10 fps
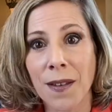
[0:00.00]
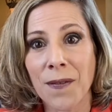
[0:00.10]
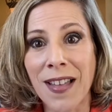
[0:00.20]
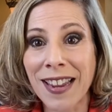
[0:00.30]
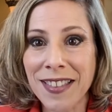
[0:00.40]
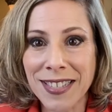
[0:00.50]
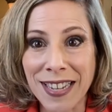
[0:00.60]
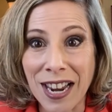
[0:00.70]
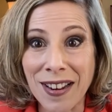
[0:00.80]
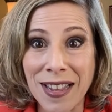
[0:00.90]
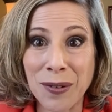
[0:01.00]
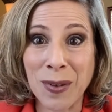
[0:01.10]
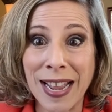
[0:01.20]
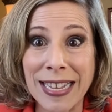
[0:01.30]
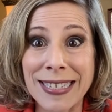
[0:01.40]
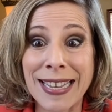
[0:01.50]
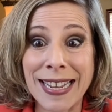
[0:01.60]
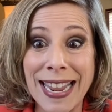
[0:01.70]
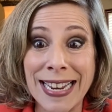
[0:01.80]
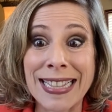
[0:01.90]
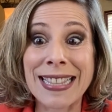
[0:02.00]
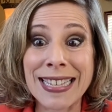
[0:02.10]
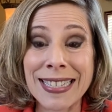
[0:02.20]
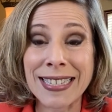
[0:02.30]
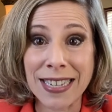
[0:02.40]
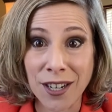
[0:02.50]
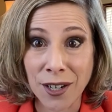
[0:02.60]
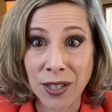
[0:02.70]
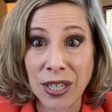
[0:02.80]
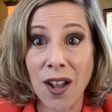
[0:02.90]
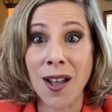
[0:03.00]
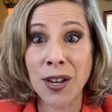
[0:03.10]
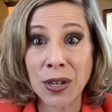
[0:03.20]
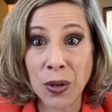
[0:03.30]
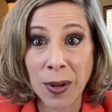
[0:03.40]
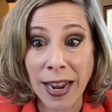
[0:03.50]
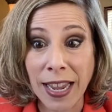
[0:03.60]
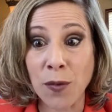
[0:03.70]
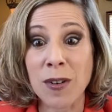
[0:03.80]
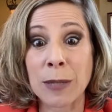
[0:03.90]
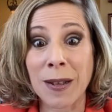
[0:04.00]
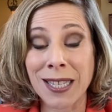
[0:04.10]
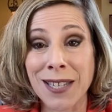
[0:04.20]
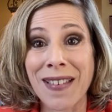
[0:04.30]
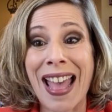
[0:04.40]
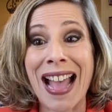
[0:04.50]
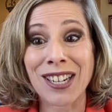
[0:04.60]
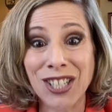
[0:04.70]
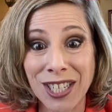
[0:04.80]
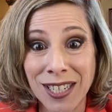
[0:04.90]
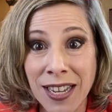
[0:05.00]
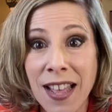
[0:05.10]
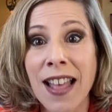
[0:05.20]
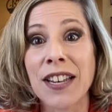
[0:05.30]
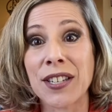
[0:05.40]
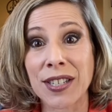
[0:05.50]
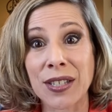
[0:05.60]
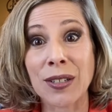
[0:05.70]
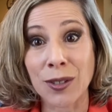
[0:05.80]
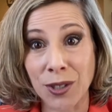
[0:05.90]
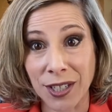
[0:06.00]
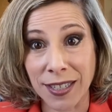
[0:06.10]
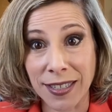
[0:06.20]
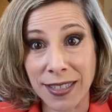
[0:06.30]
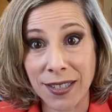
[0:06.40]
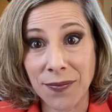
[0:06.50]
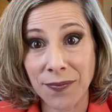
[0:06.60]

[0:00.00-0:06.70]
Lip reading: Valley of the Sun United Way is dedicating this year to ongoing and responsive action and to solutions.